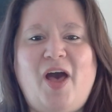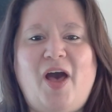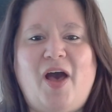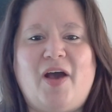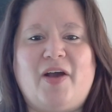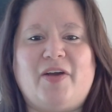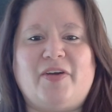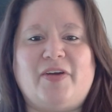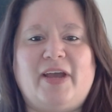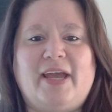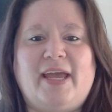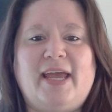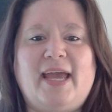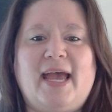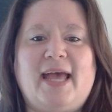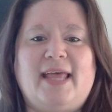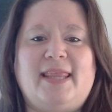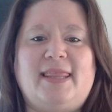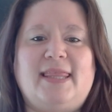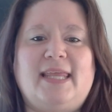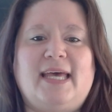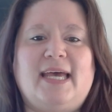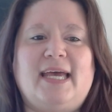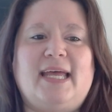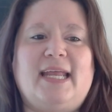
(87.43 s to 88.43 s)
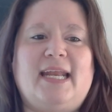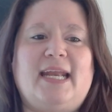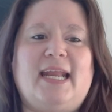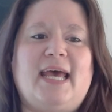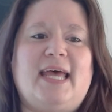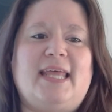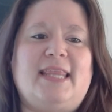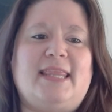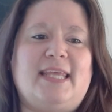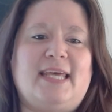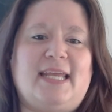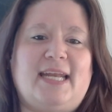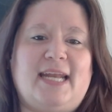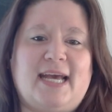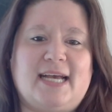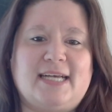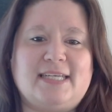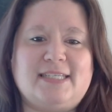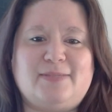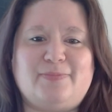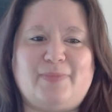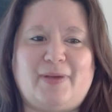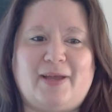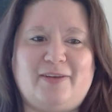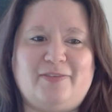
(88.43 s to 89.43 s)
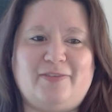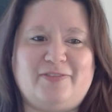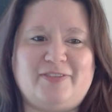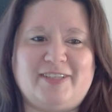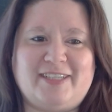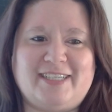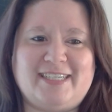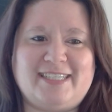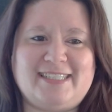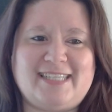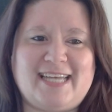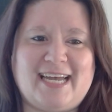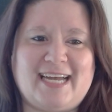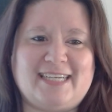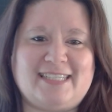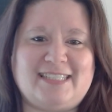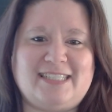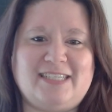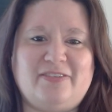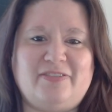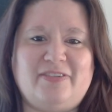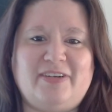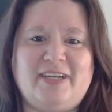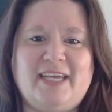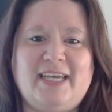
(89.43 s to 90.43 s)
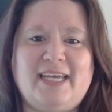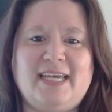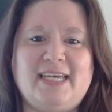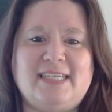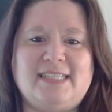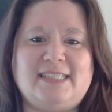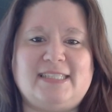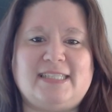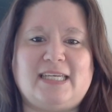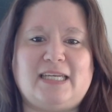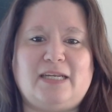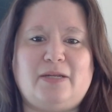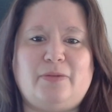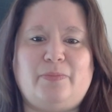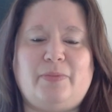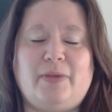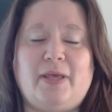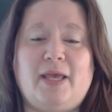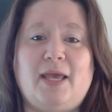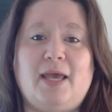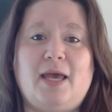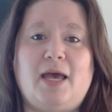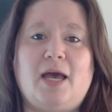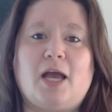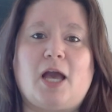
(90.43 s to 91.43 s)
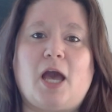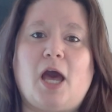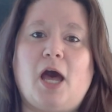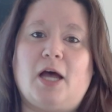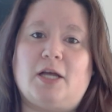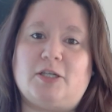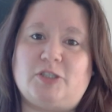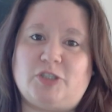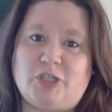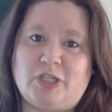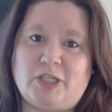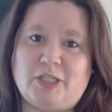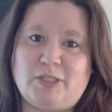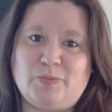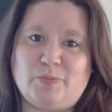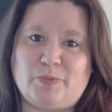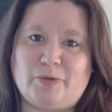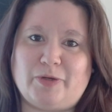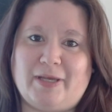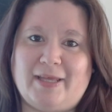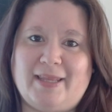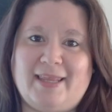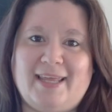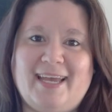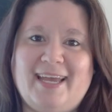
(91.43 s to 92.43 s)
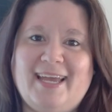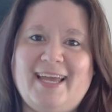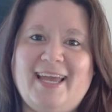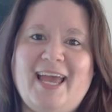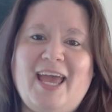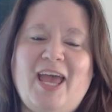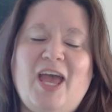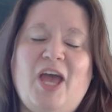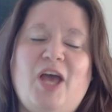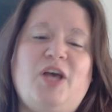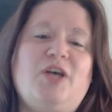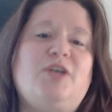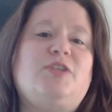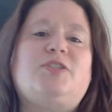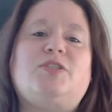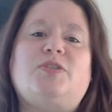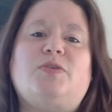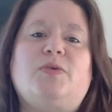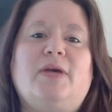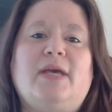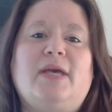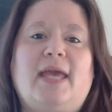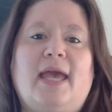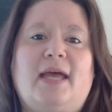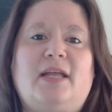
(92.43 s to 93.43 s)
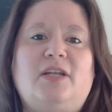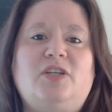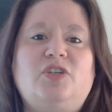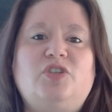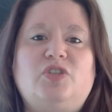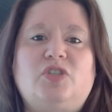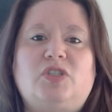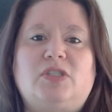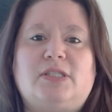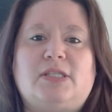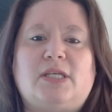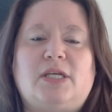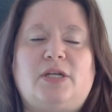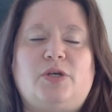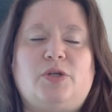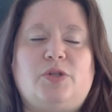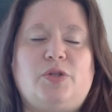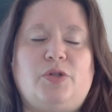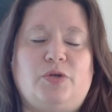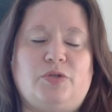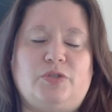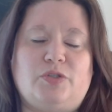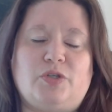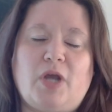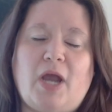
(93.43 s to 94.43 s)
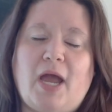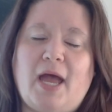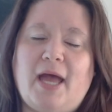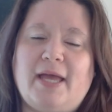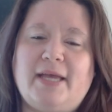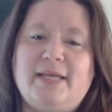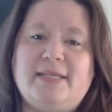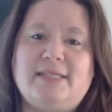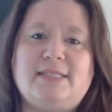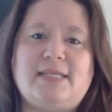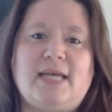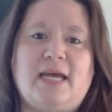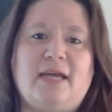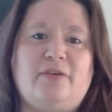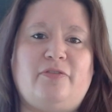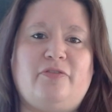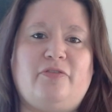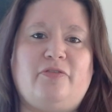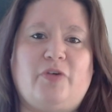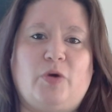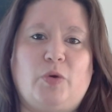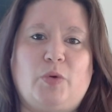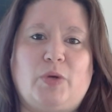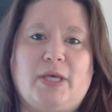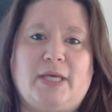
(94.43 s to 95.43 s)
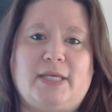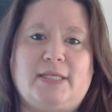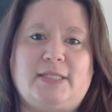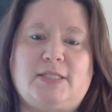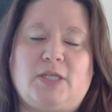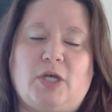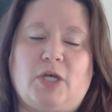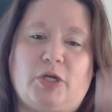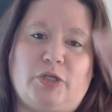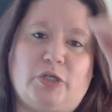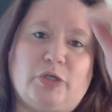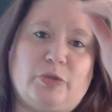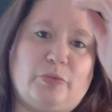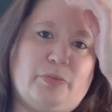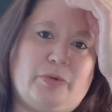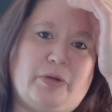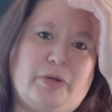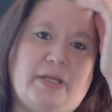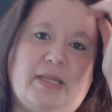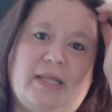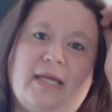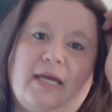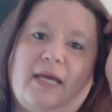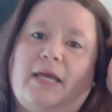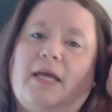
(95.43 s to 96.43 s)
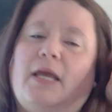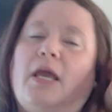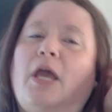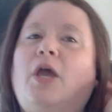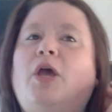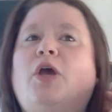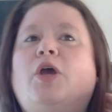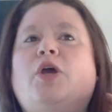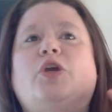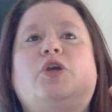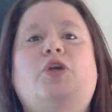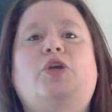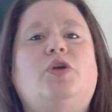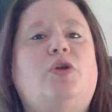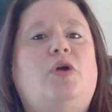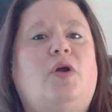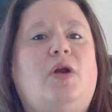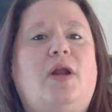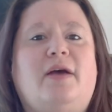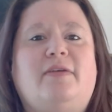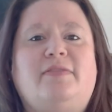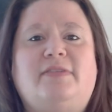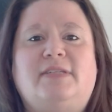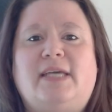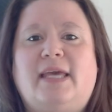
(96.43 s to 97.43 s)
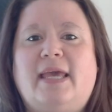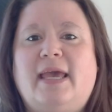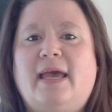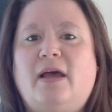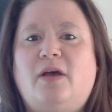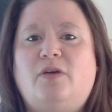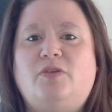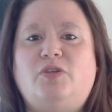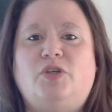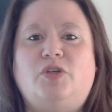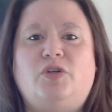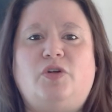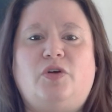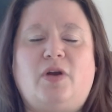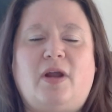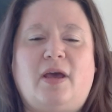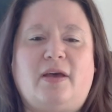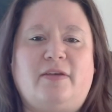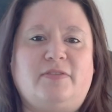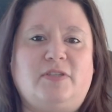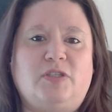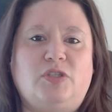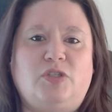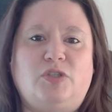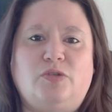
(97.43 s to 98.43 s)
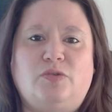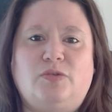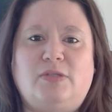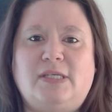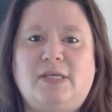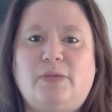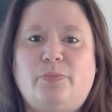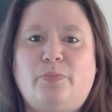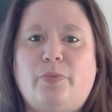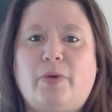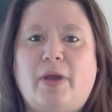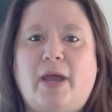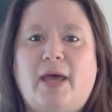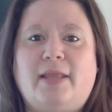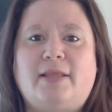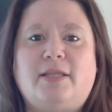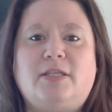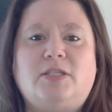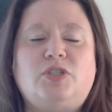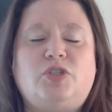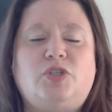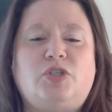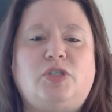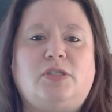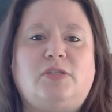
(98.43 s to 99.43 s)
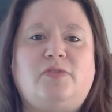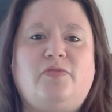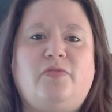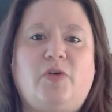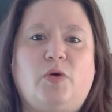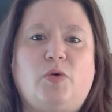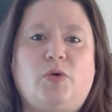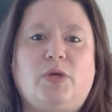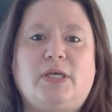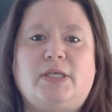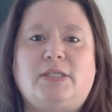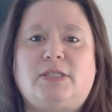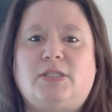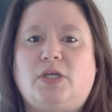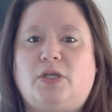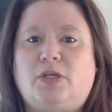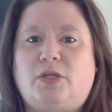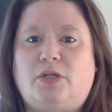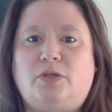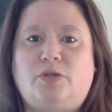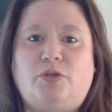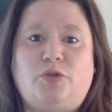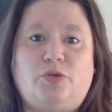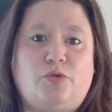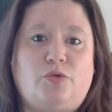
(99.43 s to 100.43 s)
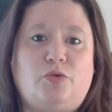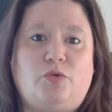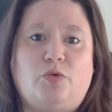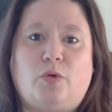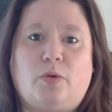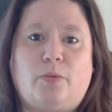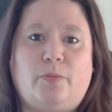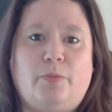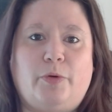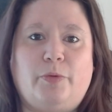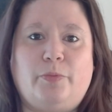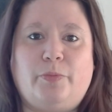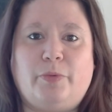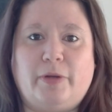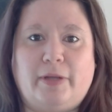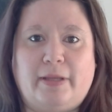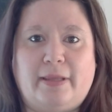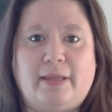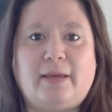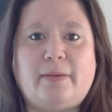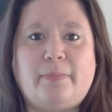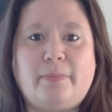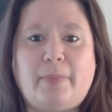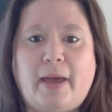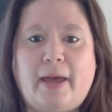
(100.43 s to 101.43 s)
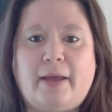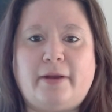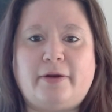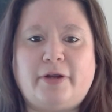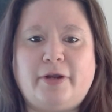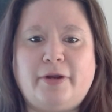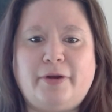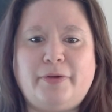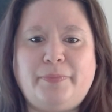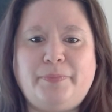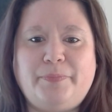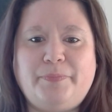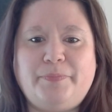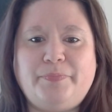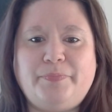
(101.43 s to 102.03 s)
All right, and then the next mindfulness activity is going to be conscious breathing. So again, you're just going to close your eyes and focus on your breathing. You don't have to count, you don't have to do deep breaths, just focus on your normal breathing pattern.